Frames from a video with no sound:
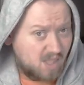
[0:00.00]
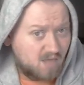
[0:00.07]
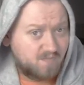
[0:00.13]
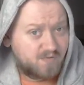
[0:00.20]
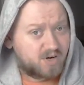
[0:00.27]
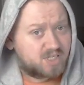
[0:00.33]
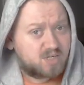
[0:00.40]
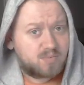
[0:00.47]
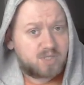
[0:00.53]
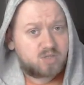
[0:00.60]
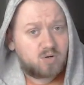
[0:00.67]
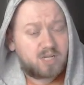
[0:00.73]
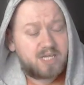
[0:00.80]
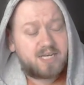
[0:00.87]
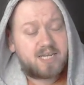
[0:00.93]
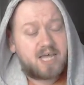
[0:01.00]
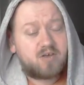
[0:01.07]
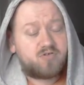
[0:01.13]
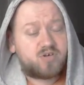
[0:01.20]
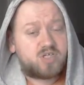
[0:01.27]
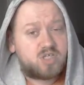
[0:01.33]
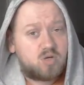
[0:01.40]
very similar to Elite
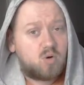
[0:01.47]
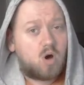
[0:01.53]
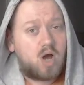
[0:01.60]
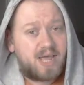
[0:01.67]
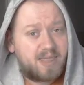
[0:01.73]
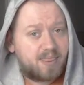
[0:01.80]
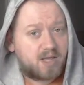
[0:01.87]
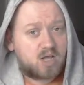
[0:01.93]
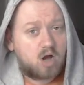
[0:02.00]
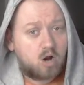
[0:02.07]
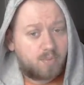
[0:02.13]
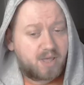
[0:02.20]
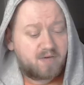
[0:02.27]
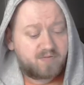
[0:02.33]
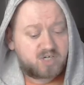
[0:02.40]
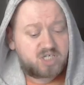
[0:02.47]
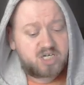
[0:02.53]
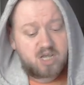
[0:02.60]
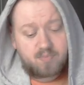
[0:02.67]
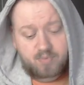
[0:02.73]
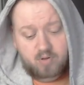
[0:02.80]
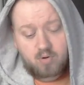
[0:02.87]
Dangerous, you are in the cockpit of a
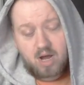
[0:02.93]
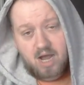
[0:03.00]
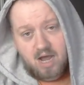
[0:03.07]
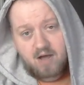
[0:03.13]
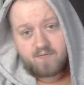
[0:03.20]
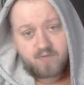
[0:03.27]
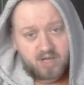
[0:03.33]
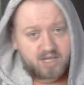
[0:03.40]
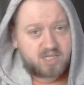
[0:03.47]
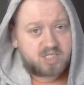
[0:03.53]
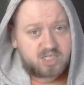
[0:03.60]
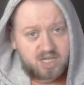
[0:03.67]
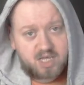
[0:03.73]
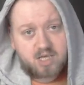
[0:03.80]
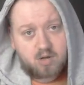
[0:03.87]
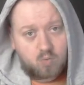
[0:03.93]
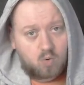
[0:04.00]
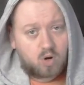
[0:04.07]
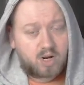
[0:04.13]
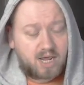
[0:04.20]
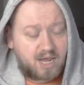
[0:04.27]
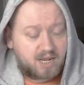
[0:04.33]
ship, you have a stick on
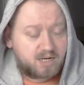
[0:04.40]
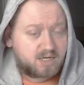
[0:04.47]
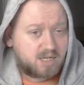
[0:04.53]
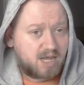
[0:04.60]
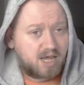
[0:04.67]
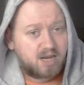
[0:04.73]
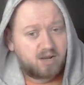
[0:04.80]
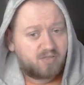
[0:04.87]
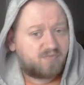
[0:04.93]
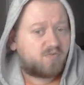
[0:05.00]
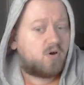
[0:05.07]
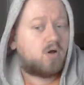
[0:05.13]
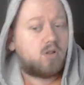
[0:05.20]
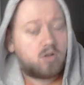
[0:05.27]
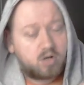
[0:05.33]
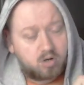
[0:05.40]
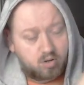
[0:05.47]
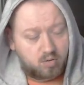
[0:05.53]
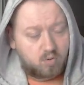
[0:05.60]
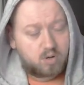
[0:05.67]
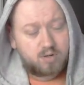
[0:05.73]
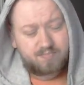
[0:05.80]
one hand and a throttle on
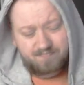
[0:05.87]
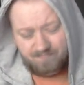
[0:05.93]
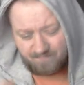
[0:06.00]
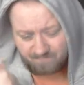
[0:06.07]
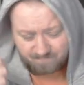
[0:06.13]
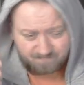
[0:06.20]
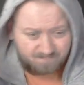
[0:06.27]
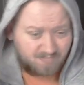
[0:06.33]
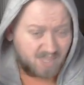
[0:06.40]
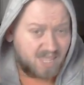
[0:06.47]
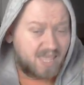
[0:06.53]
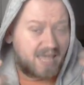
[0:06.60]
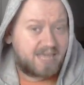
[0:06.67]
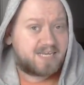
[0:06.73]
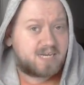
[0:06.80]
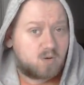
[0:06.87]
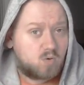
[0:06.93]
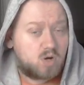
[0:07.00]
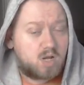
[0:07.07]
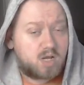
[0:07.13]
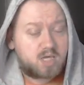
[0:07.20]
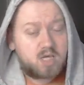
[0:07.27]
another one. it didn't
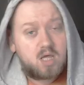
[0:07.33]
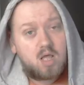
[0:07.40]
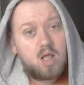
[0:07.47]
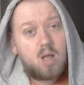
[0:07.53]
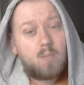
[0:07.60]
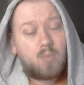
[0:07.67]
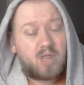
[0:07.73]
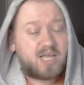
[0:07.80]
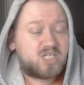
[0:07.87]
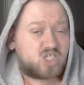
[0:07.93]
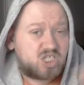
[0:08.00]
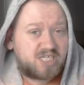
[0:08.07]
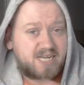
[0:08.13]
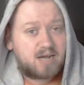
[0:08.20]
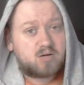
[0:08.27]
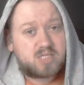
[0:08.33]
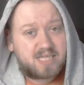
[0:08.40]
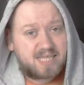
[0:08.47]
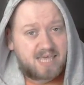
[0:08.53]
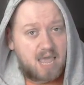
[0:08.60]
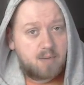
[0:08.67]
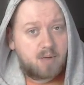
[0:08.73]
work. But that's just down to the
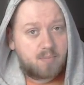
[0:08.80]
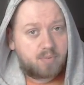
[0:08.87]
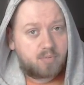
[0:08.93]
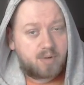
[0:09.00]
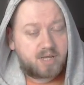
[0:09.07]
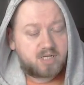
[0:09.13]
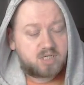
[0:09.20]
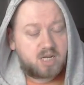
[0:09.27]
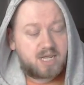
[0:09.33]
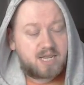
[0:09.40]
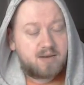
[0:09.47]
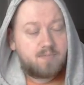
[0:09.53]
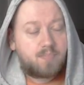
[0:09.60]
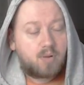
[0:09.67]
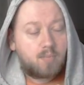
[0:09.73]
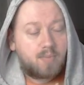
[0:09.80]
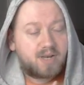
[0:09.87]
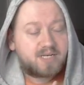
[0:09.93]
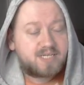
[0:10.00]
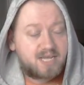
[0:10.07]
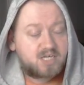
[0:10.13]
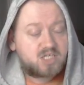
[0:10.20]
game
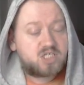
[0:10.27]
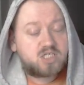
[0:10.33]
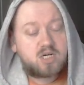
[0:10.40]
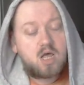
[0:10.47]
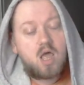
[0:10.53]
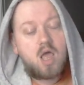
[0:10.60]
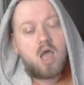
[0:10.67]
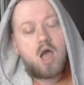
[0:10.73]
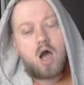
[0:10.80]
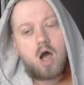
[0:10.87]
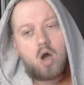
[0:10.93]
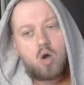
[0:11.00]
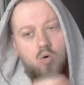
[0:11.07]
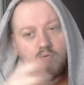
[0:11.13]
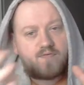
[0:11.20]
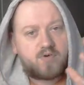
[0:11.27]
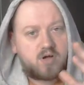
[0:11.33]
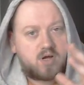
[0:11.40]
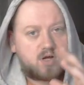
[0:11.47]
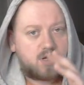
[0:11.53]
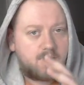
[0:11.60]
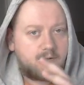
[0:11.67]
implementation
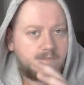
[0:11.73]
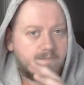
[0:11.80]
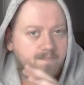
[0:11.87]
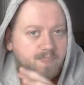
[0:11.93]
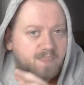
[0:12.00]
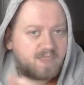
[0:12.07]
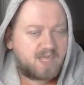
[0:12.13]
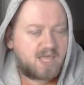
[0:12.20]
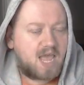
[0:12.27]
over the